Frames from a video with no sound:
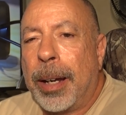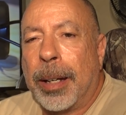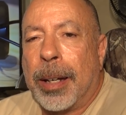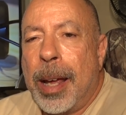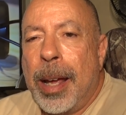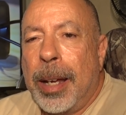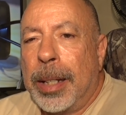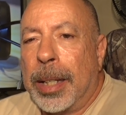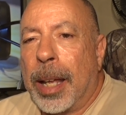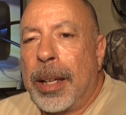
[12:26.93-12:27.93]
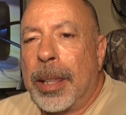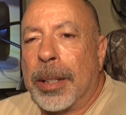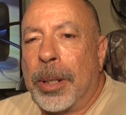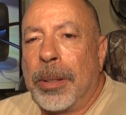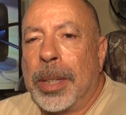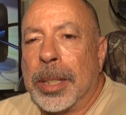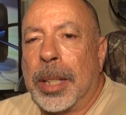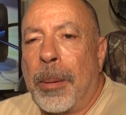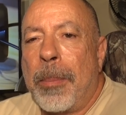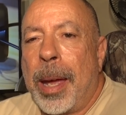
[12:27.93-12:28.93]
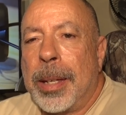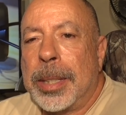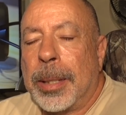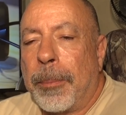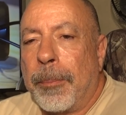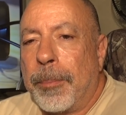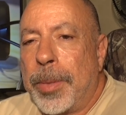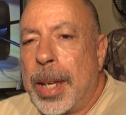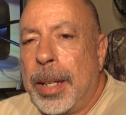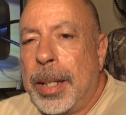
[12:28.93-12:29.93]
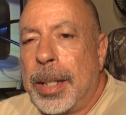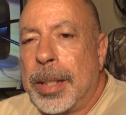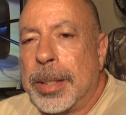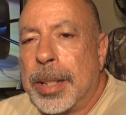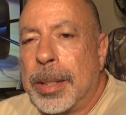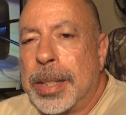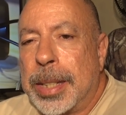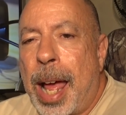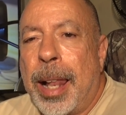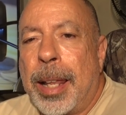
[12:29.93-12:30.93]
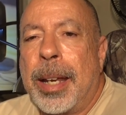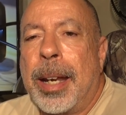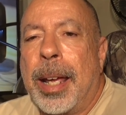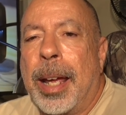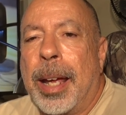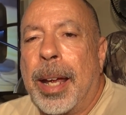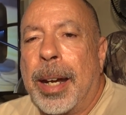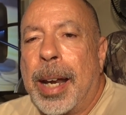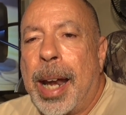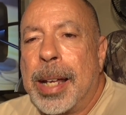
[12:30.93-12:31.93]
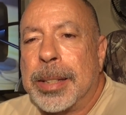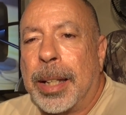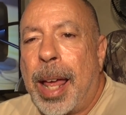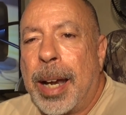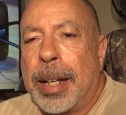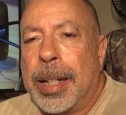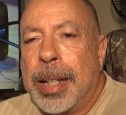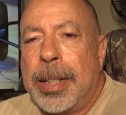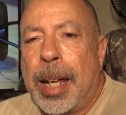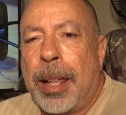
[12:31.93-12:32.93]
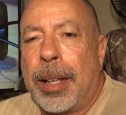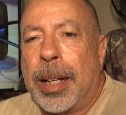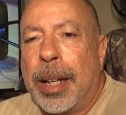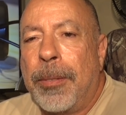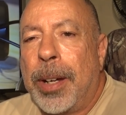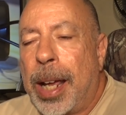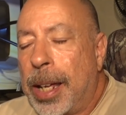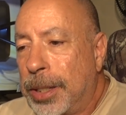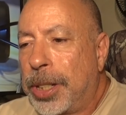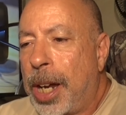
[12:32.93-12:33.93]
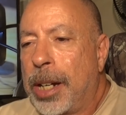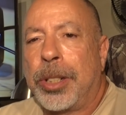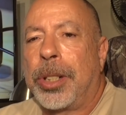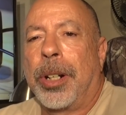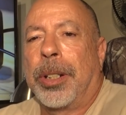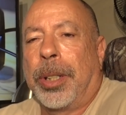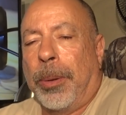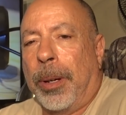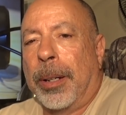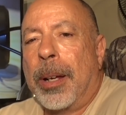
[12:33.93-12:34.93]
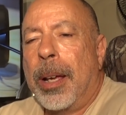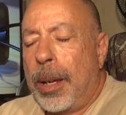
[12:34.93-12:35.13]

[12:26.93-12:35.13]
And to tell you the truth, the sub bass is solid, and it has a lot of detail, and it even has texture to it,